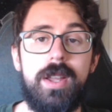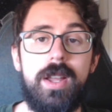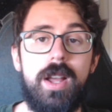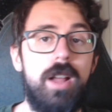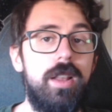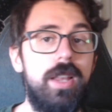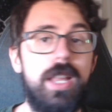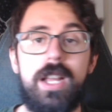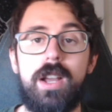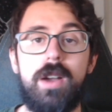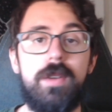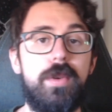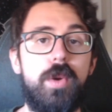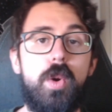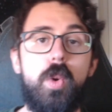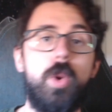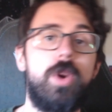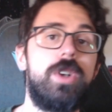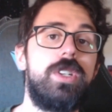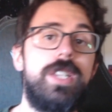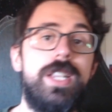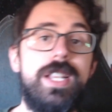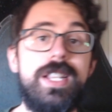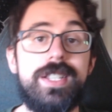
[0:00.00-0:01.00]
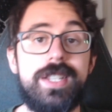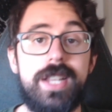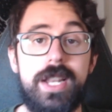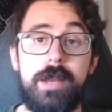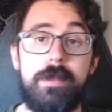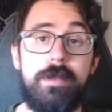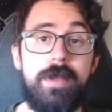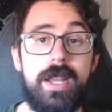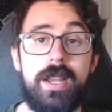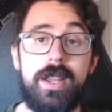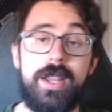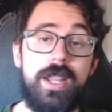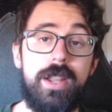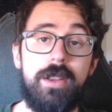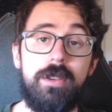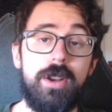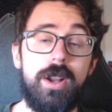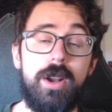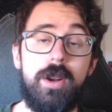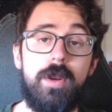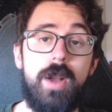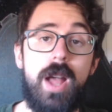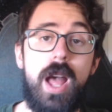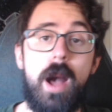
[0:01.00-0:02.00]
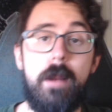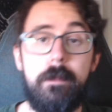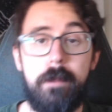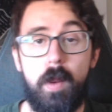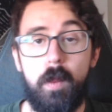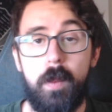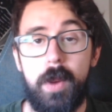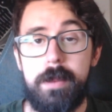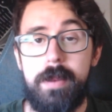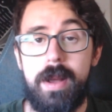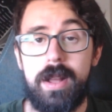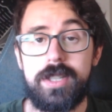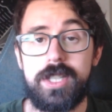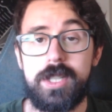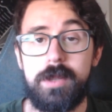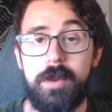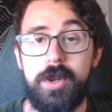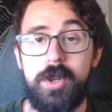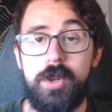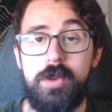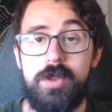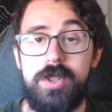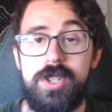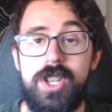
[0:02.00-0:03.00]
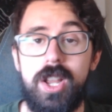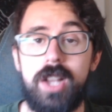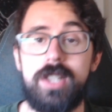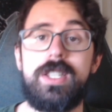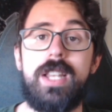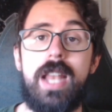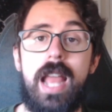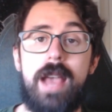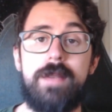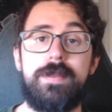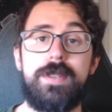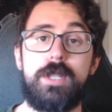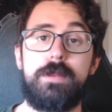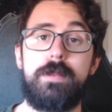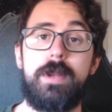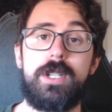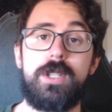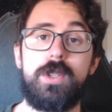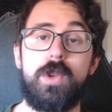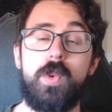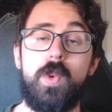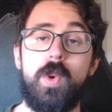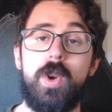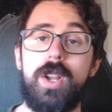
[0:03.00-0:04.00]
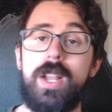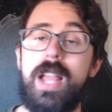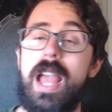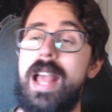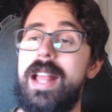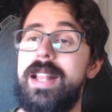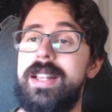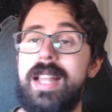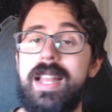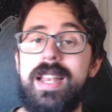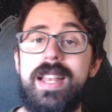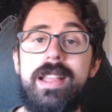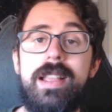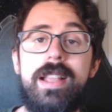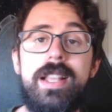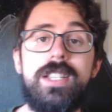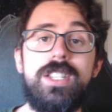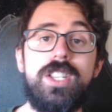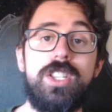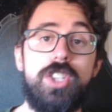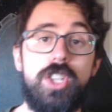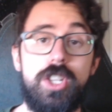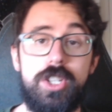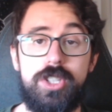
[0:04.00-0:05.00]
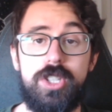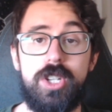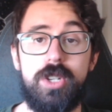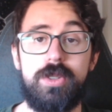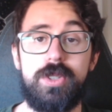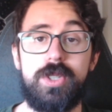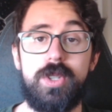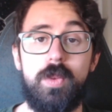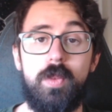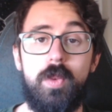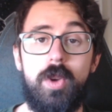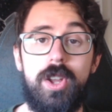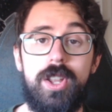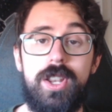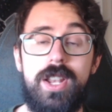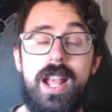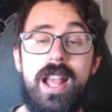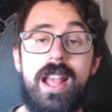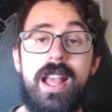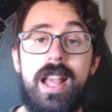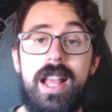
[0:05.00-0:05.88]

Like, of course he's going to be a hero, but what about someone who doesn't have a special quirk, that isn't the chosen one?